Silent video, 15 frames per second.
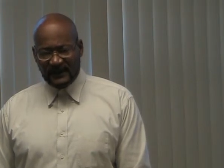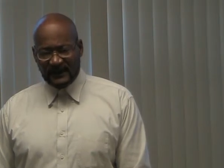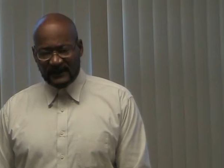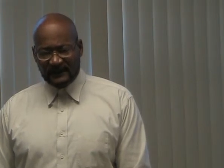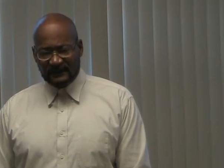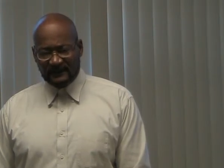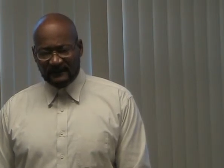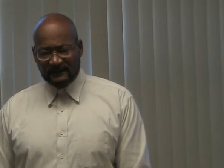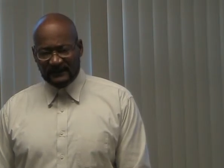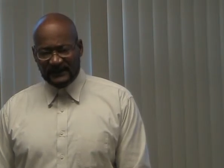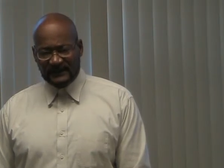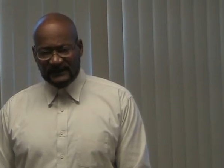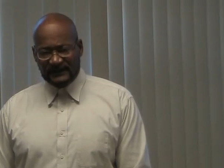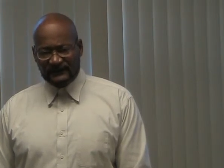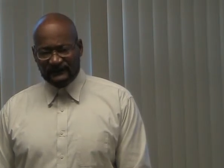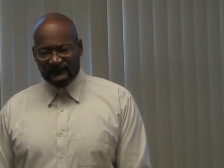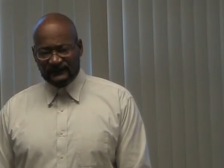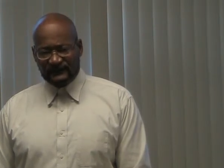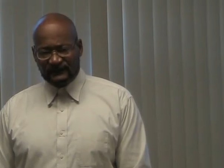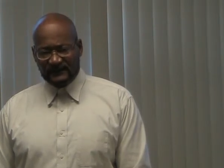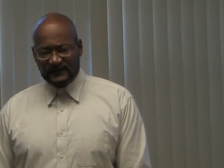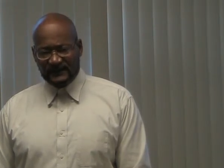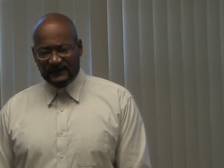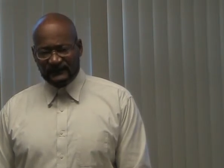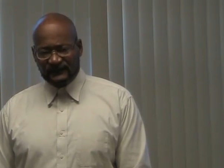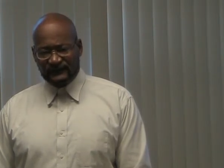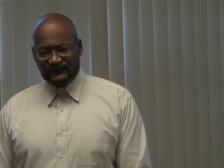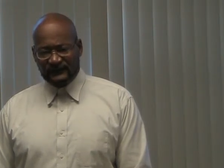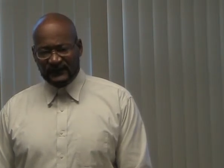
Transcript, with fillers: And um, in those experiences,